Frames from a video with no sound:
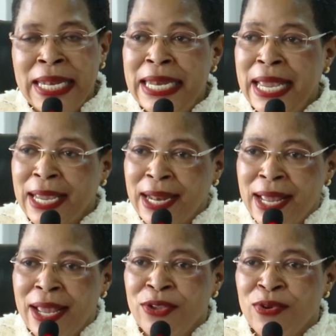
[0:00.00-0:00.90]

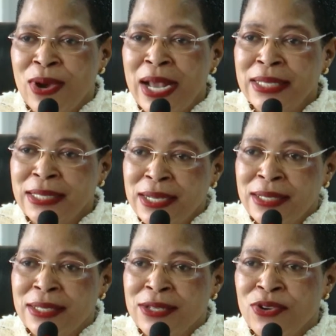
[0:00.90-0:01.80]
Declare your
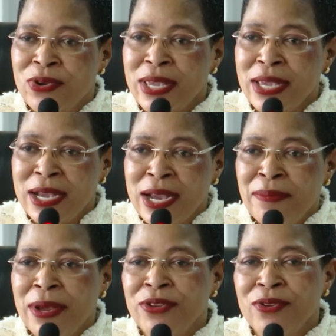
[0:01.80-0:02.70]
assets, your
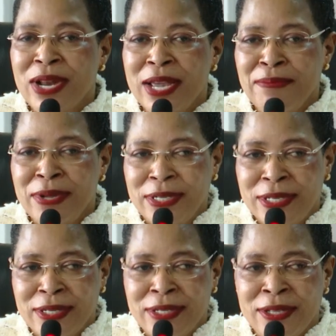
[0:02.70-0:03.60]
income, and your
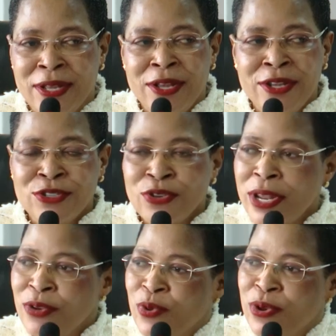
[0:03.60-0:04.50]
liabilities, so
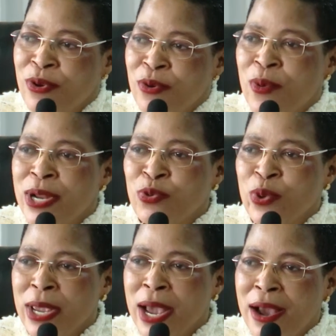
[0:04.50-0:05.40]
that we know what
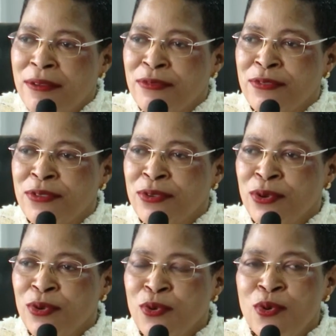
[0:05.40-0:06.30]
we have,
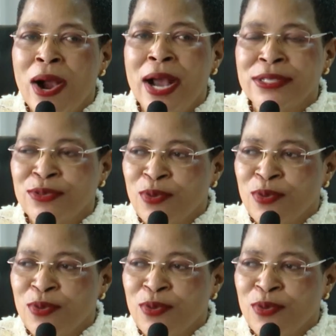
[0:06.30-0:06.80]
who has